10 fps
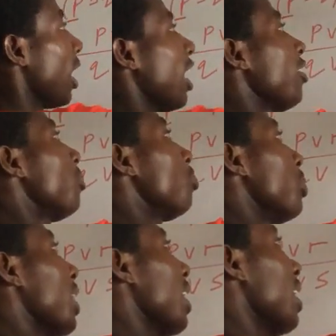If
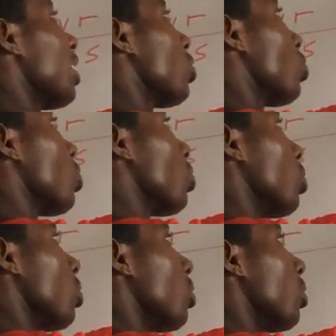P is
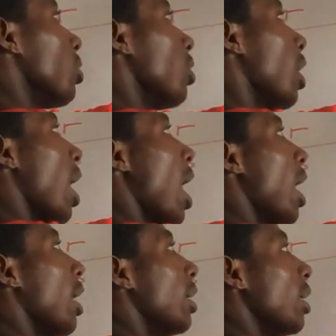true
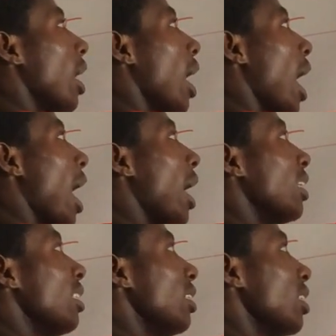
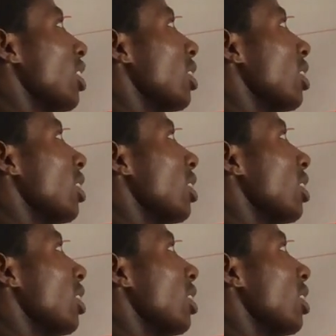and